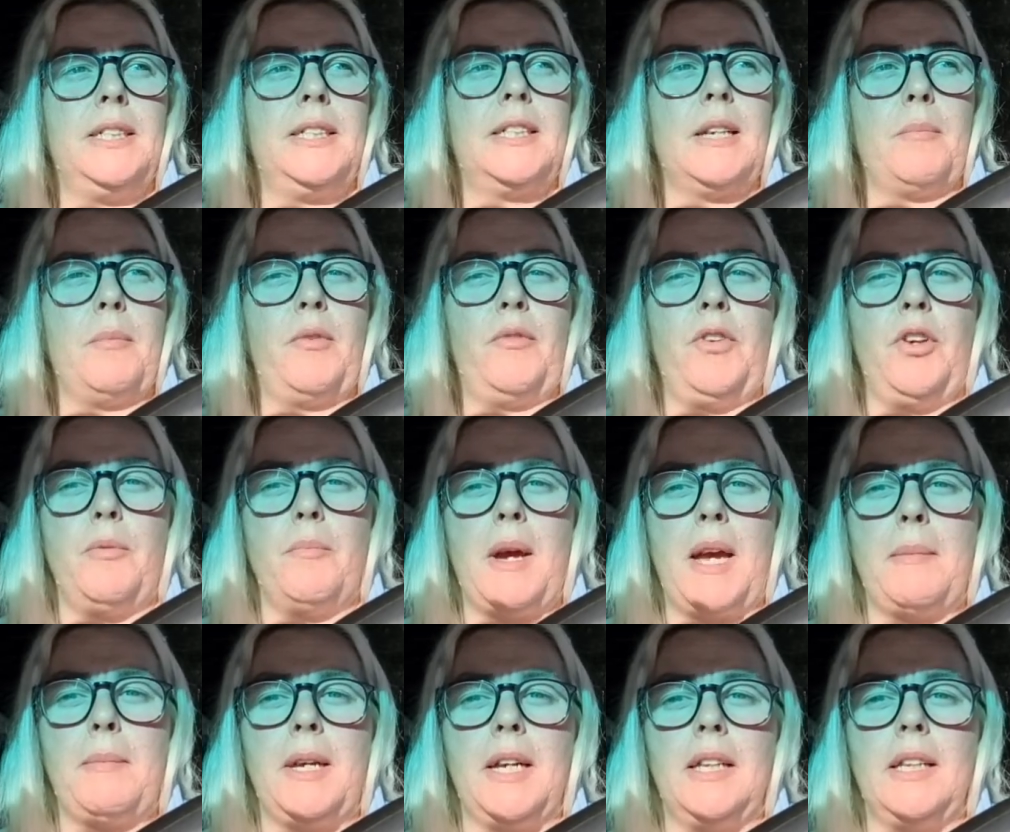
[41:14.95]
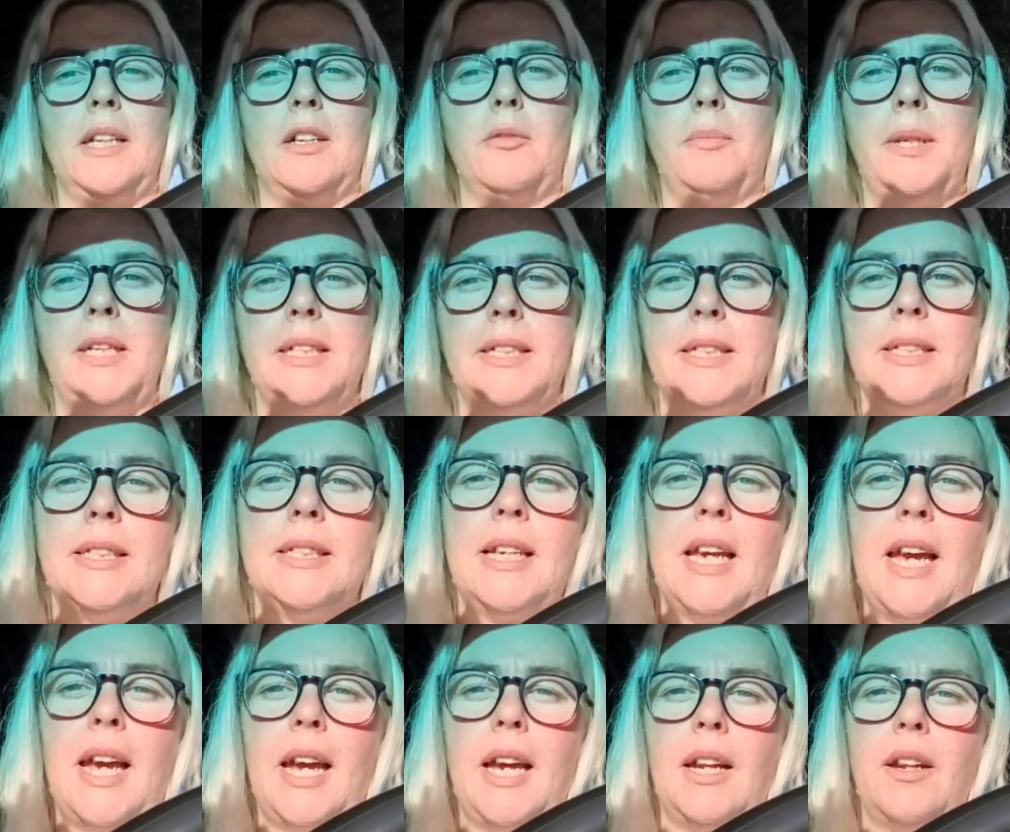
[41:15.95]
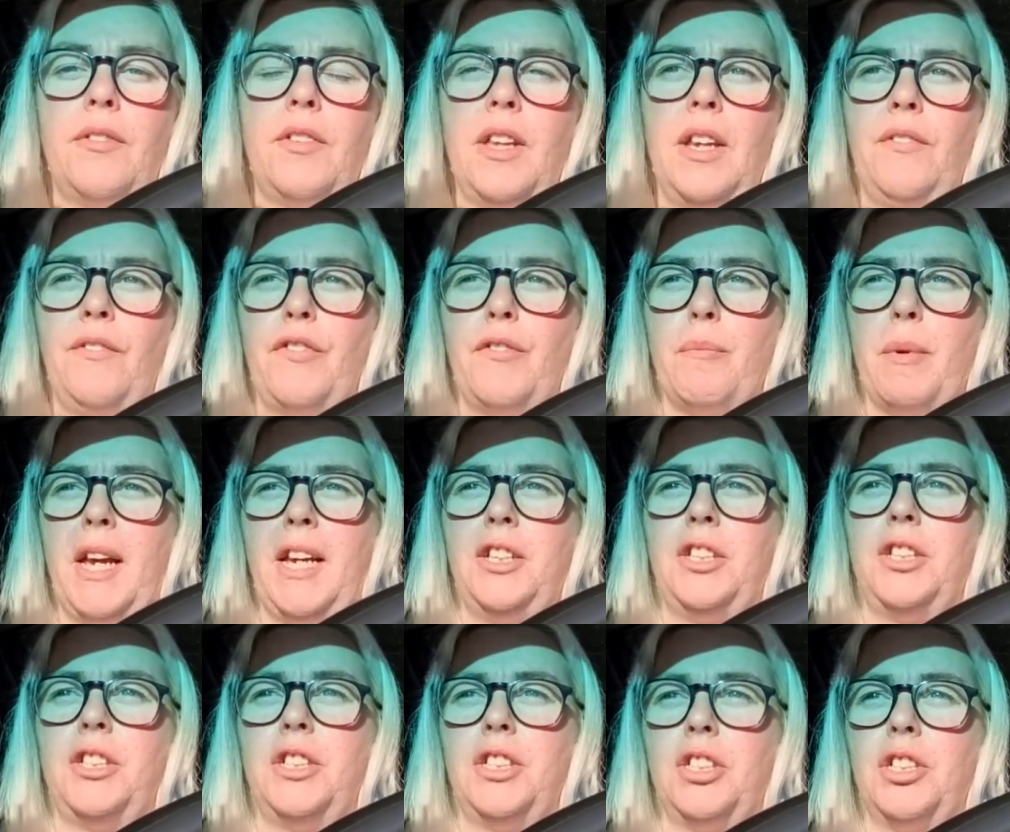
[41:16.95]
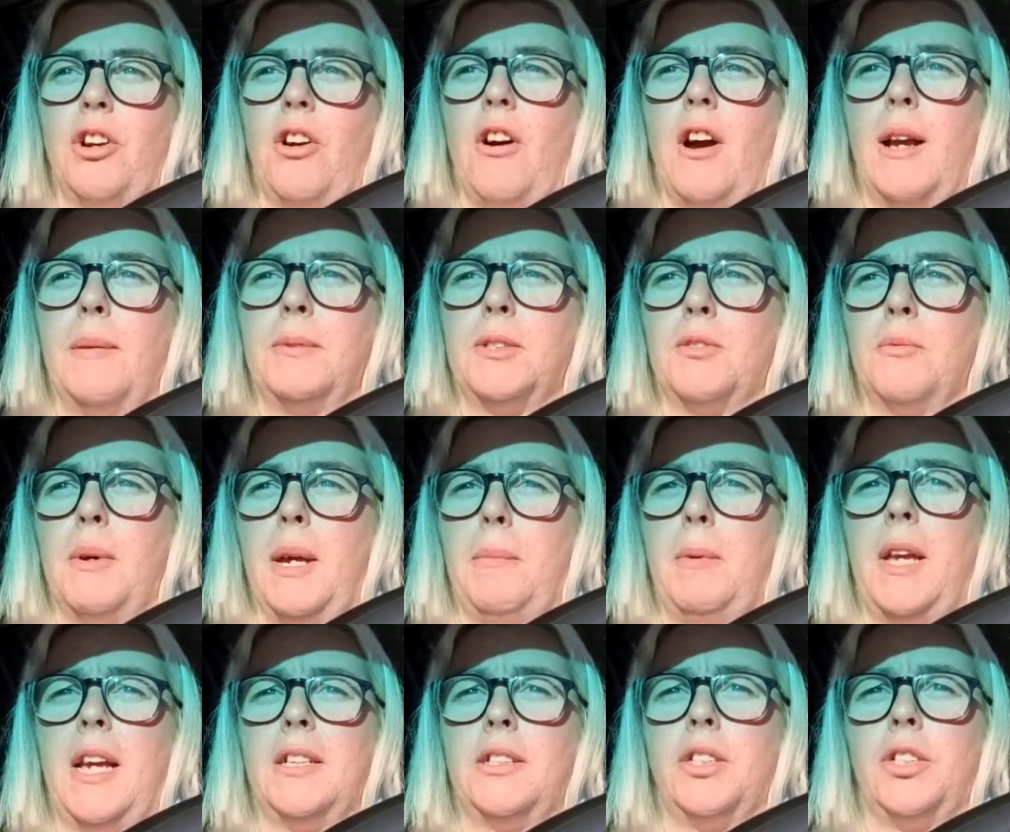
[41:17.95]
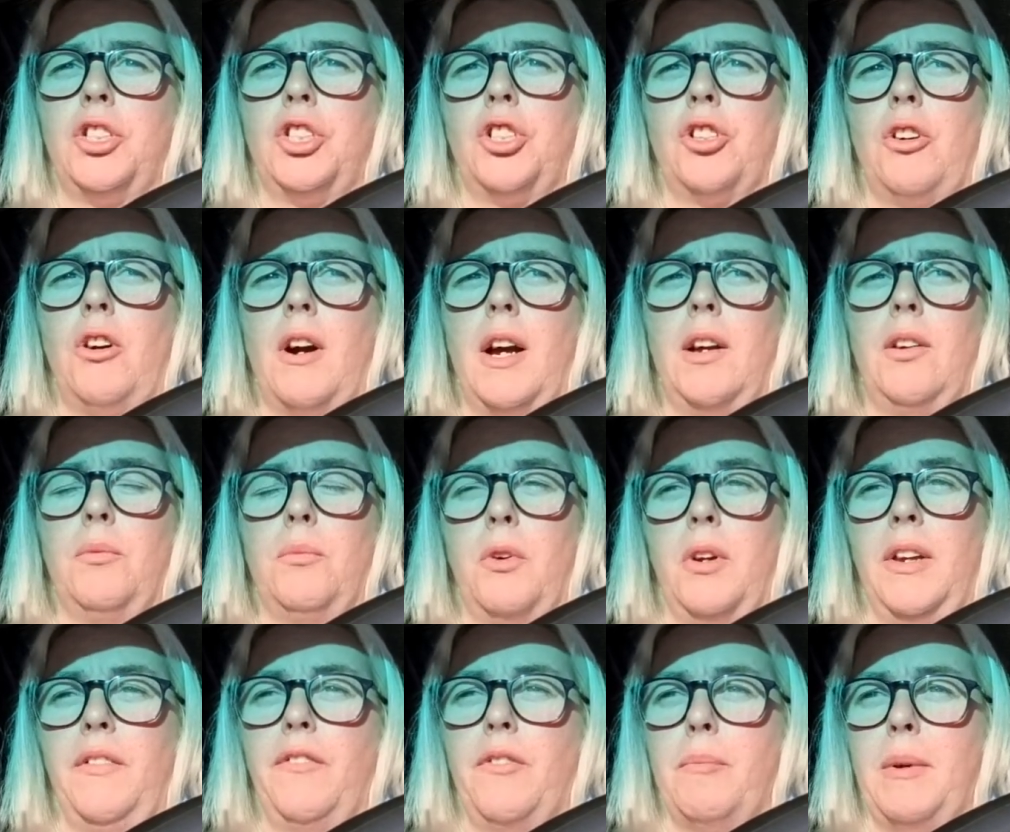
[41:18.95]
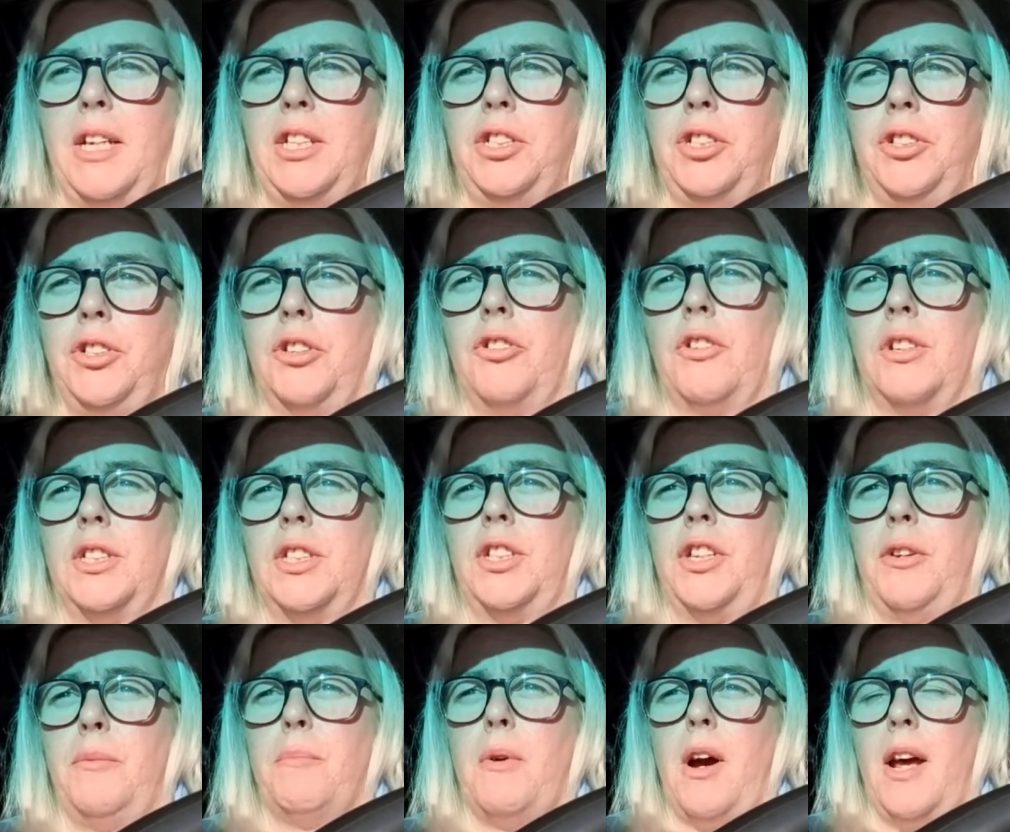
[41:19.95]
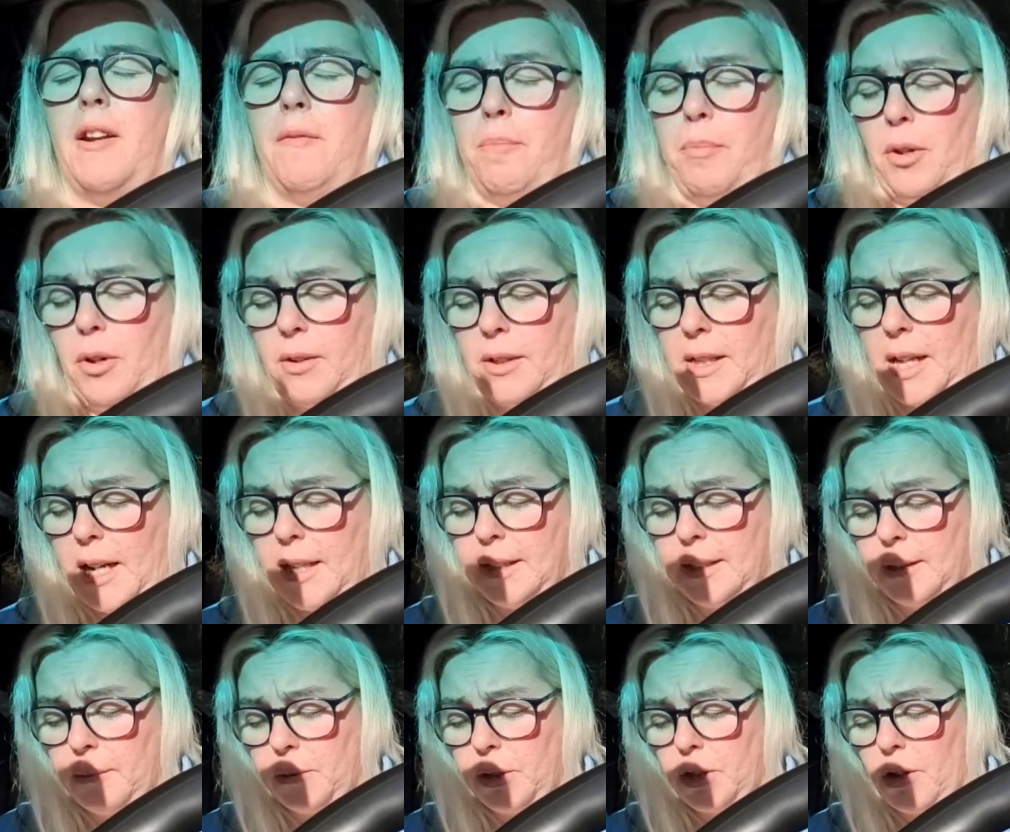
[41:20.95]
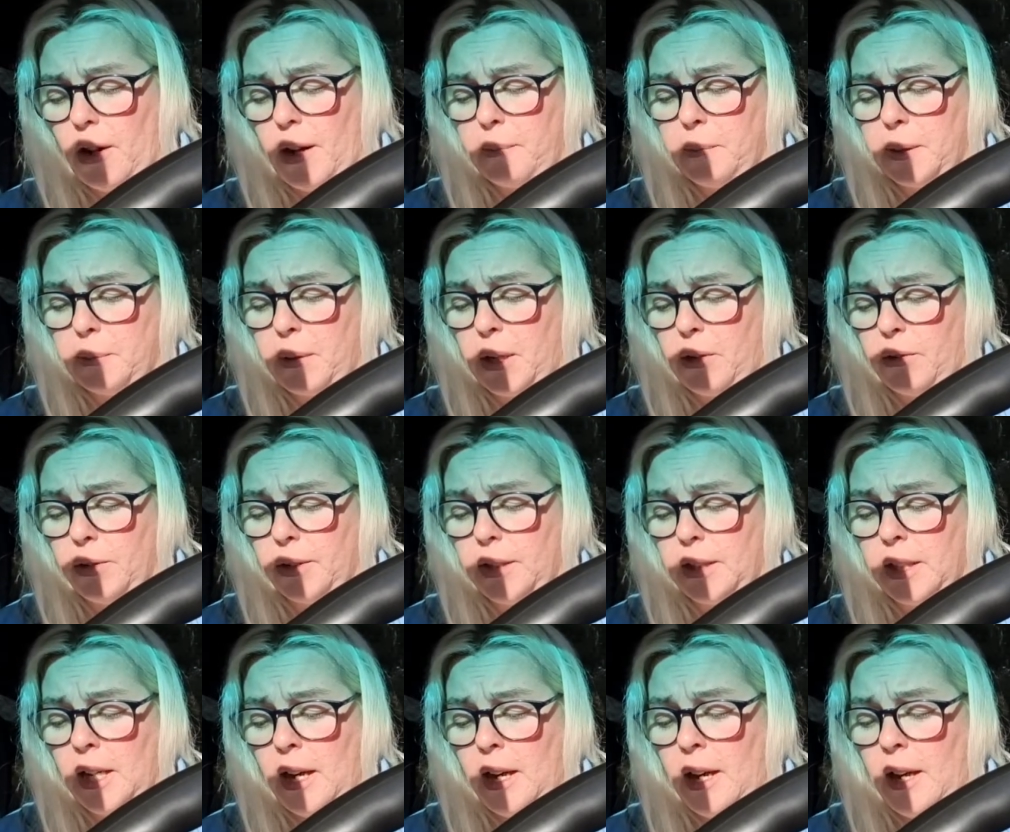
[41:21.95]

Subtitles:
some of you may be a little bit scared of the information at times, or maybe as a child what information you got, so you might have blocked that sometimes because